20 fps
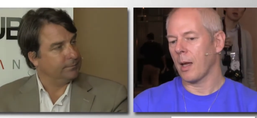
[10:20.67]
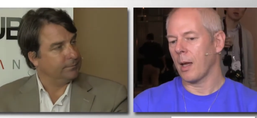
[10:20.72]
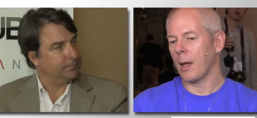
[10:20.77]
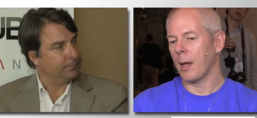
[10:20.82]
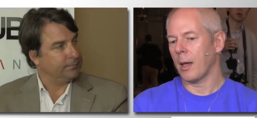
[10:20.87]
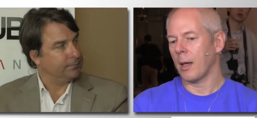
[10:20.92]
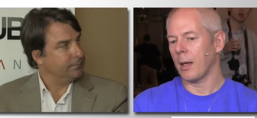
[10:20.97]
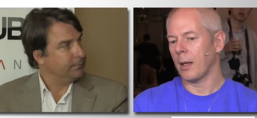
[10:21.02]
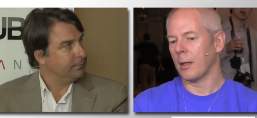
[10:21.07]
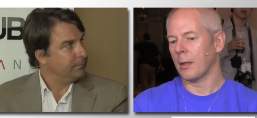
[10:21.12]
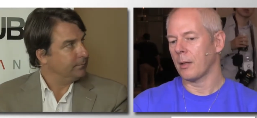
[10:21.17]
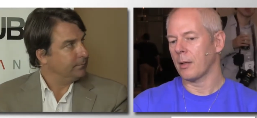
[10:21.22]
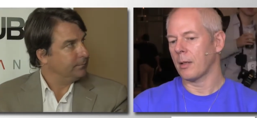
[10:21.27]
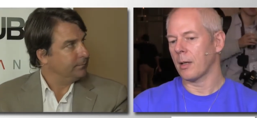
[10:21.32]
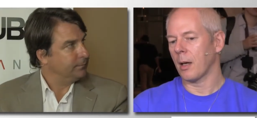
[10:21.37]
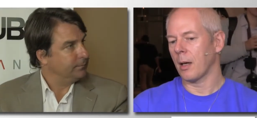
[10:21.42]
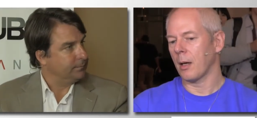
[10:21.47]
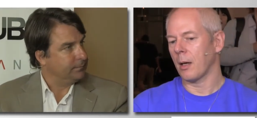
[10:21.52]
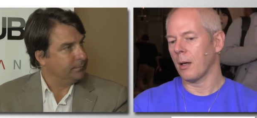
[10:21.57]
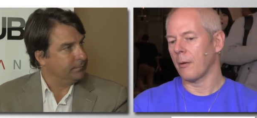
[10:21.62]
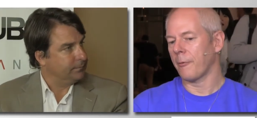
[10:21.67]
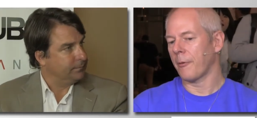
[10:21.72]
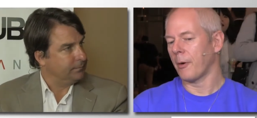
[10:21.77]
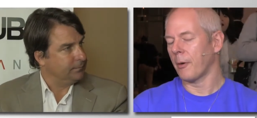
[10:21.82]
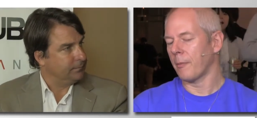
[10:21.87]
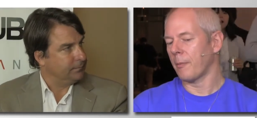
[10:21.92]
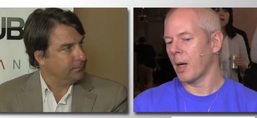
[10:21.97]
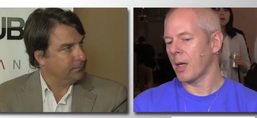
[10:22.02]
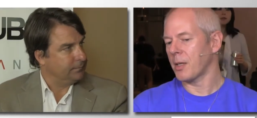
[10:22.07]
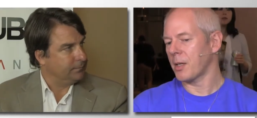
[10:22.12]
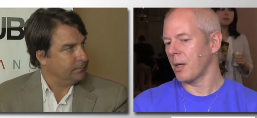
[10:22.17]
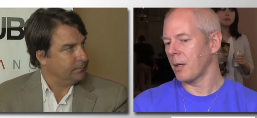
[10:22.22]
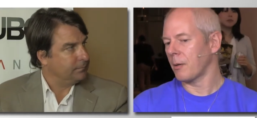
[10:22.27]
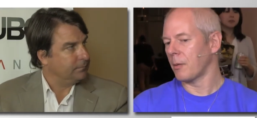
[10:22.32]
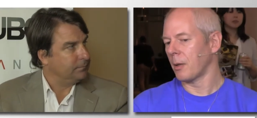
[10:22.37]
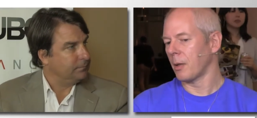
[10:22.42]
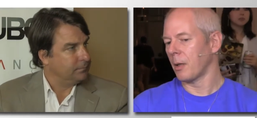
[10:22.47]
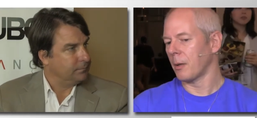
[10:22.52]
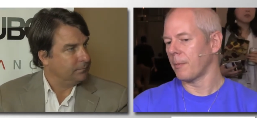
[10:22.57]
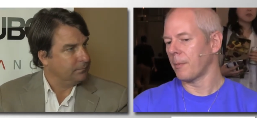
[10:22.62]
Speaker 1: And uh, for
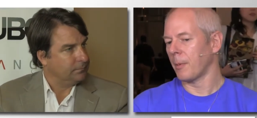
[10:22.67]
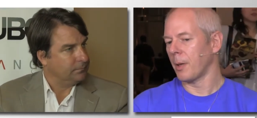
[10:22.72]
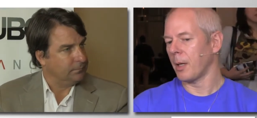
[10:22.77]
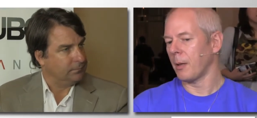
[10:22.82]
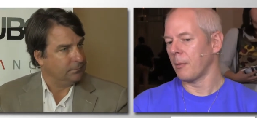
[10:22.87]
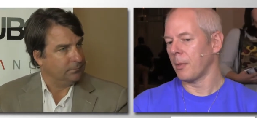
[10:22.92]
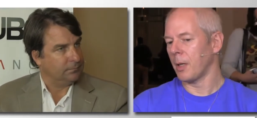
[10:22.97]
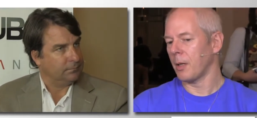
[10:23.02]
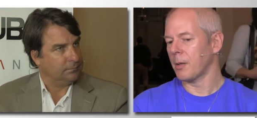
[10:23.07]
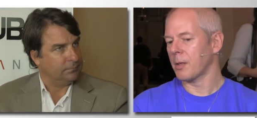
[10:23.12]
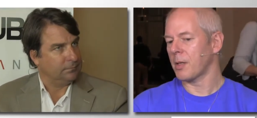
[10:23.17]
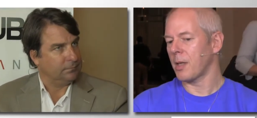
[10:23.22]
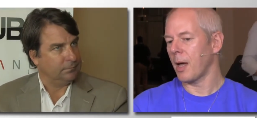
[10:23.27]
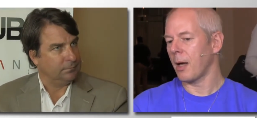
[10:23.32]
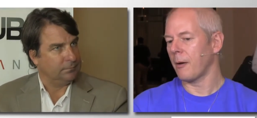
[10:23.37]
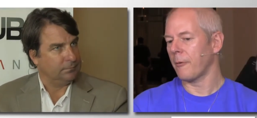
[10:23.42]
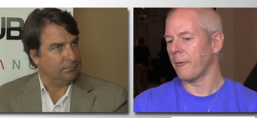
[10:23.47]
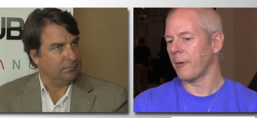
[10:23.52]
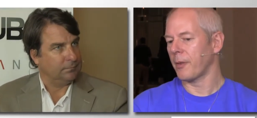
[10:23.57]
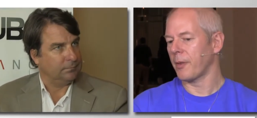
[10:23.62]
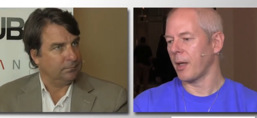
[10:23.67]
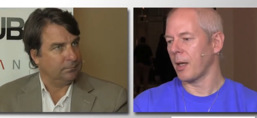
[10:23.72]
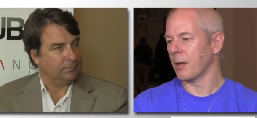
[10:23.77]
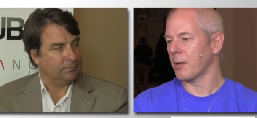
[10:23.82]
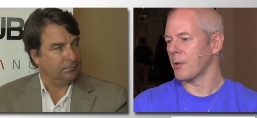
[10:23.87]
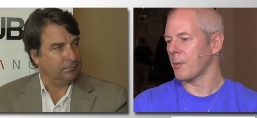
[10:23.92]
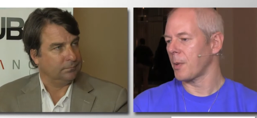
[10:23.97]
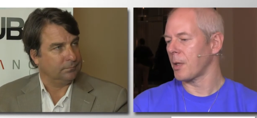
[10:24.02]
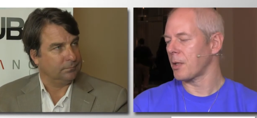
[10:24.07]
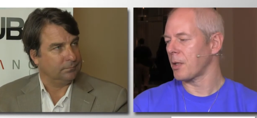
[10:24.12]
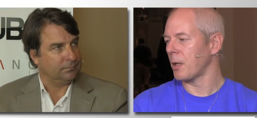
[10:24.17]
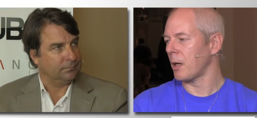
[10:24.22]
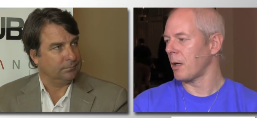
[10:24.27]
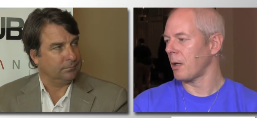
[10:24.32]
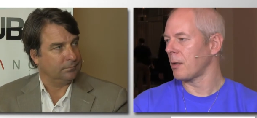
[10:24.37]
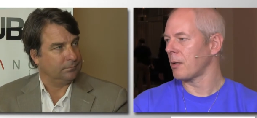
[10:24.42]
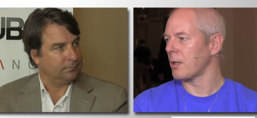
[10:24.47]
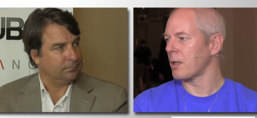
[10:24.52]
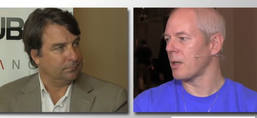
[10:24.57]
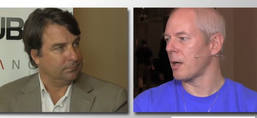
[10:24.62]
MySQL, we, we use that for things which
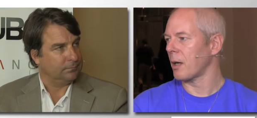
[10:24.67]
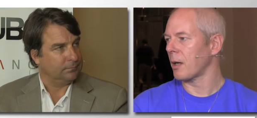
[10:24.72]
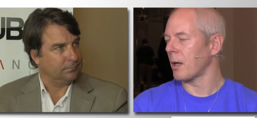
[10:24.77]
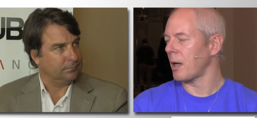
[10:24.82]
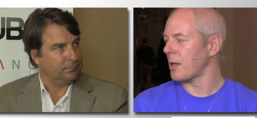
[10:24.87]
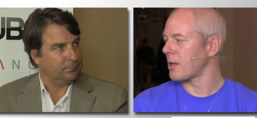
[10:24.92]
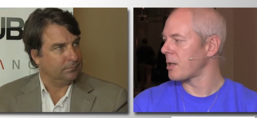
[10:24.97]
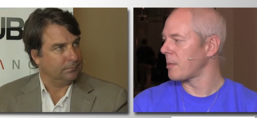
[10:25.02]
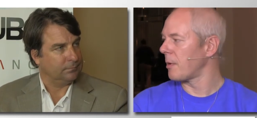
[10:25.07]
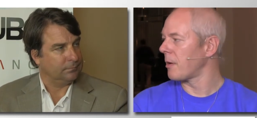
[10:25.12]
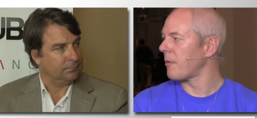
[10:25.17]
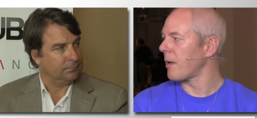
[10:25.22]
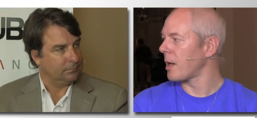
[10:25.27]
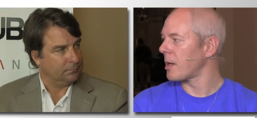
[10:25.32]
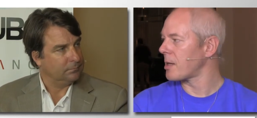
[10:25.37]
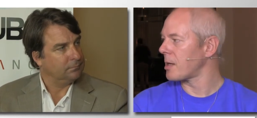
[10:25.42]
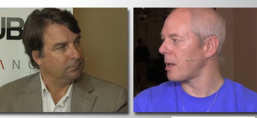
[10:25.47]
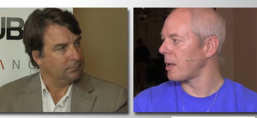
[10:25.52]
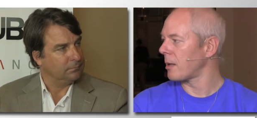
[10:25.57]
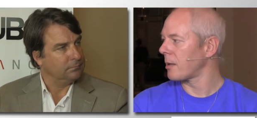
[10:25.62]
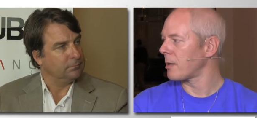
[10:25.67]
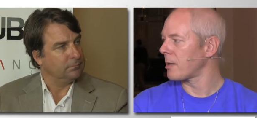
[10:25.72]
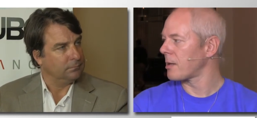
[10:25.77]
aren't uh, customer facing.